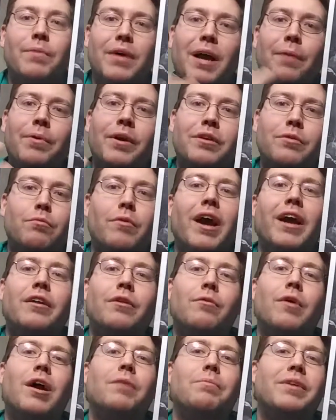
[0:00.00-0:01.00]
But I picked
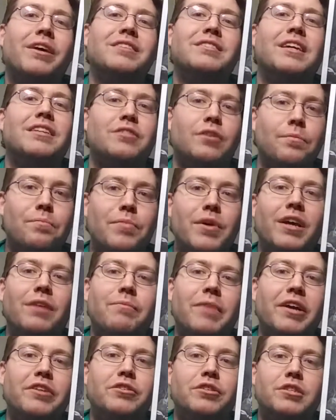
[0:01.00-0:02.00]
Ragnarok because that's her big
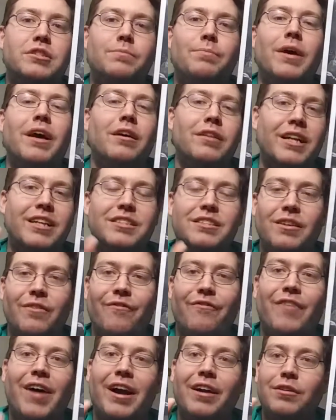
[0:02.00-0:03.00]
major spell. That's
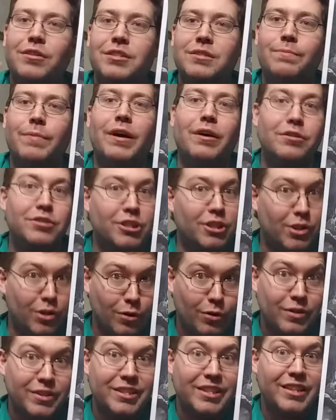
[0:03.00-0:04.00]
the final spell she
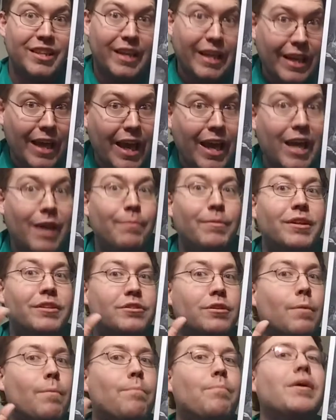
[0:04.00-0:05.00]
learns in the game, and
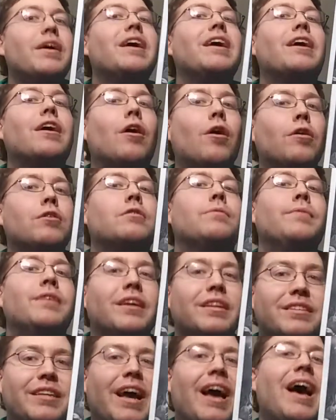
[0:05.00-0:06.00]
it's her big
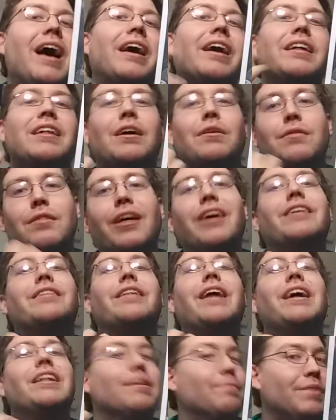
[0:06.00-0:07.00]
ultimate attack, and I'd like
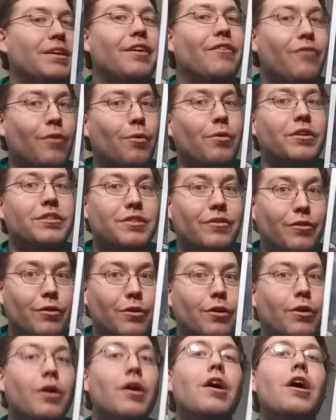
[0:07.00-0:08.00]
that to be a focus of
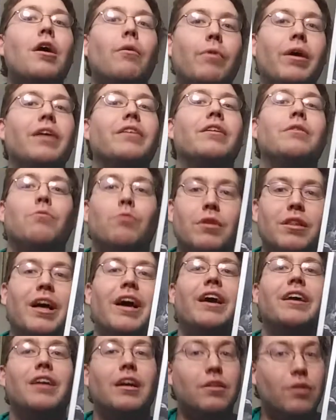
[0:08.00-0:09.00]
her rather than
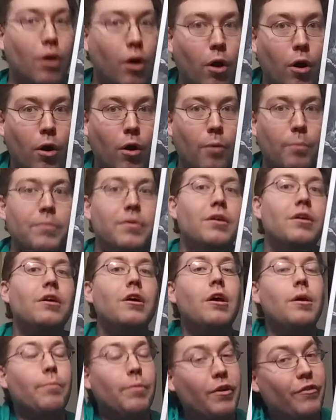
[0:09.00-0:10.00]
relying on Alm.
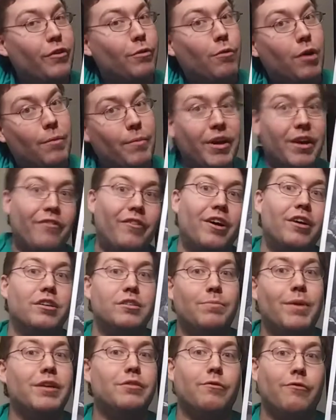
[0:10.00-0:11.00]
But if you want to make a final
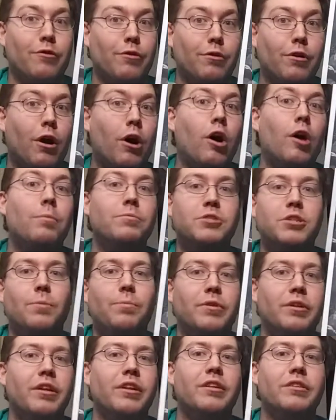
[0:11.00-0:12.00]
smash with Alm
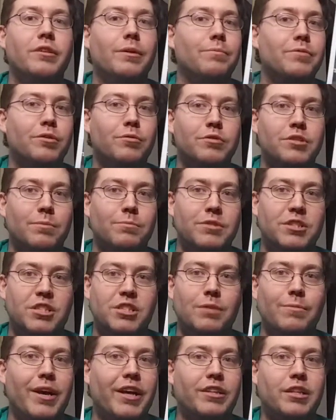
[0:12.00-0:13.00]
jumping in and them doing some
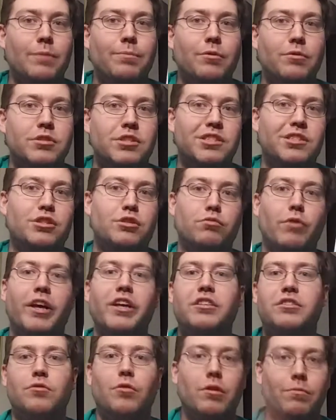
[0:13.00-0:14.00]
cinematic double
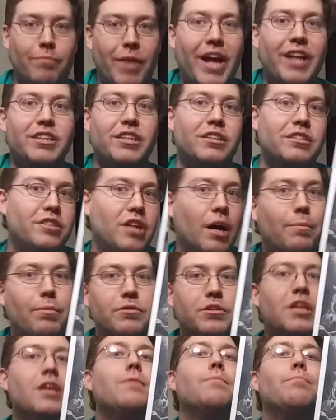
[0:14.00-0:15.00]
strike sword magic
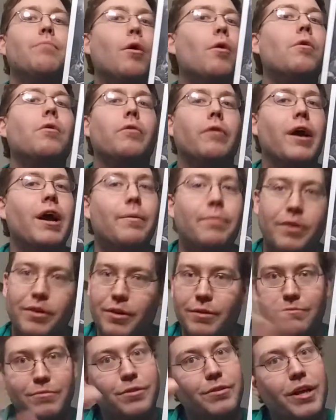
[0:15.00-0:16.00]
double team bullcrap, you
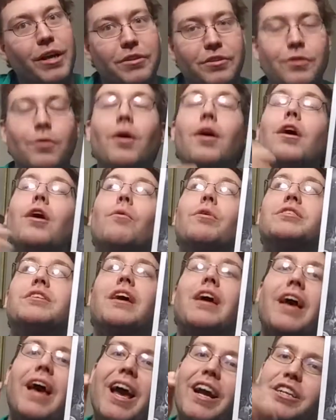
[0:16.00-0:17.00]
could do that too, which
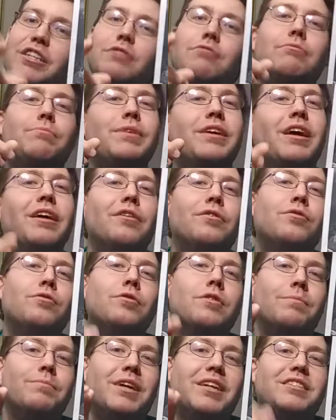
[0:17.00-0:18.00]
actually would be kind of
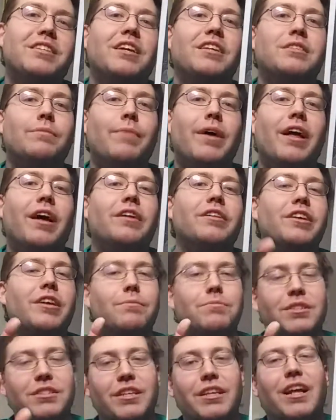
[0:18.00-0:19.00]
cool. I'm not saying it's a bad idea.
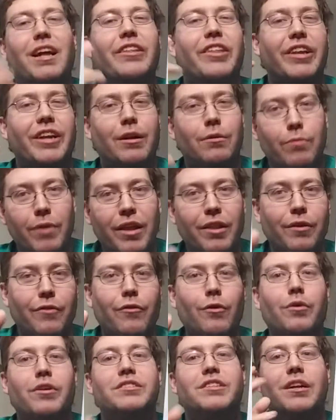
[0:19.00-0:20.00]
I'm just saying I think I'd rather
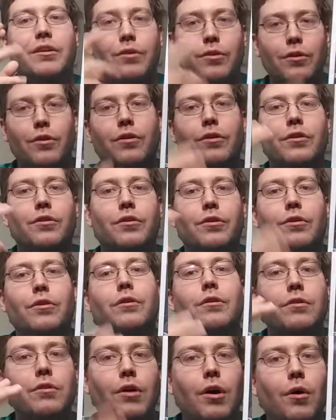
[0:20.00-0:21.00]
focus on her and her
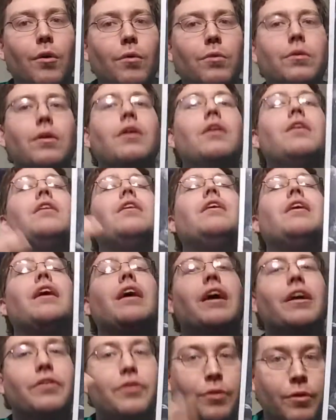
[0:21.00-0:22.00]
alone
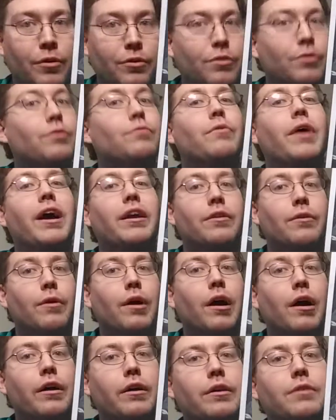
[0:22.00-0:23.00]
and her doing
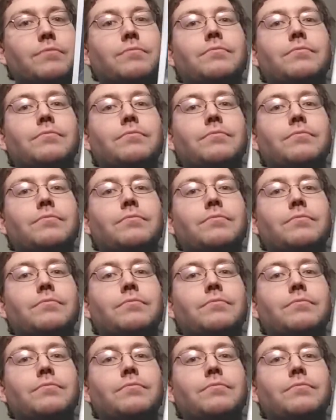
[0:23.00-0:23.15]
Ragnarok.